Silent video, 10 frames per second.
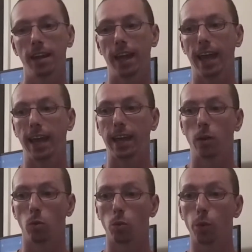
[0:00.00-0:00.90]
a
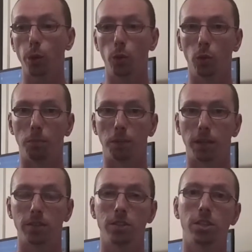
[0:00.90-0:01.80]
room,
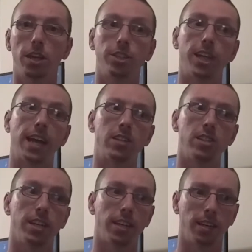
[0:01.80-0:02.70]
such as
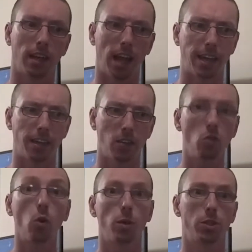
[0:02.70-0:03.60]
in like
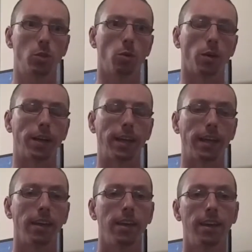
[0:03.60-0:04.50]
Toy Story.
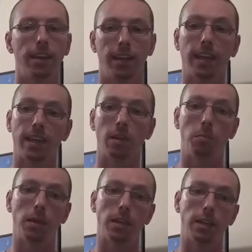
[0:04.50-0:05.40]
It can
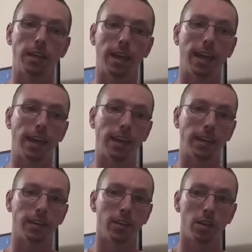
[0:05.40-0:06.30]
be
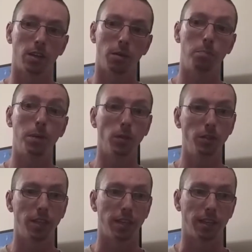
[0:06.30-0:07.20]
a
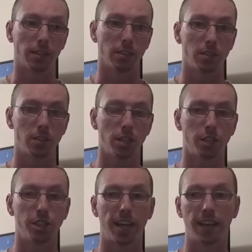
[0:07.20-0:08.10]
building,
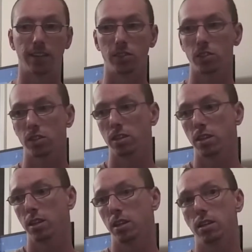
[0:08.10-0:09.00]
such as
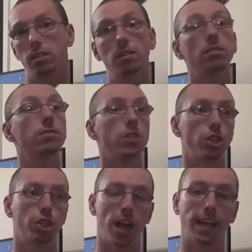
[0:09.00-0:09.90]
The
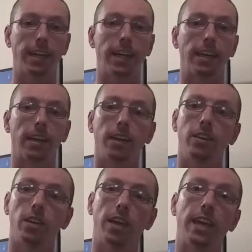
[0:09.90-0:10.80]
Shining.
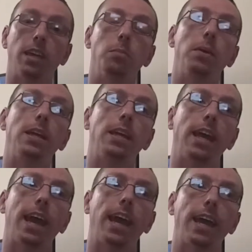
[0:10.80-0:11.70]
It can be
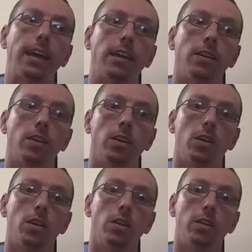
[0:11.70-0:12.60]
a
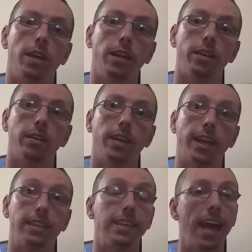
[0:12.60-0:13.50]

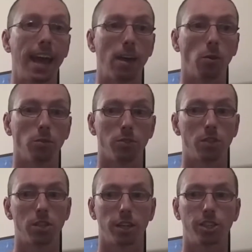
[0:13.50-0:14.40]
town,
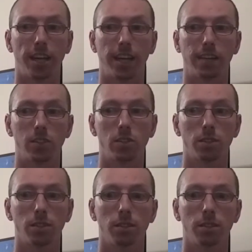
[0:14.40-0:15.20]
such as